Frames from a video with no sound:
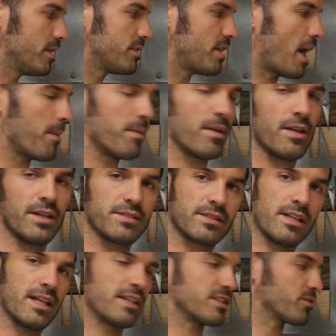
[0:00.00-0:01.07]
top of the
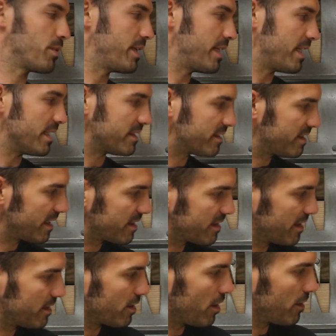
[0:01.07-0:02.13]
disconnect, so we did a 6
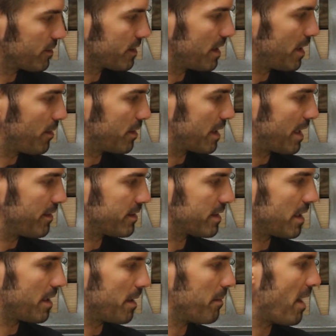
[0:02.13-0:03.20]
inch offset, which gave us
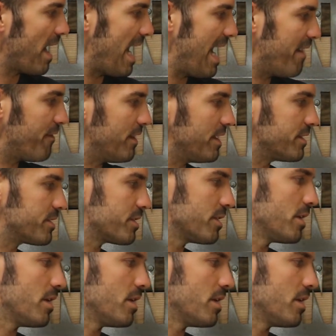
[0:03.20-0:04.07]
that about 1/2 inch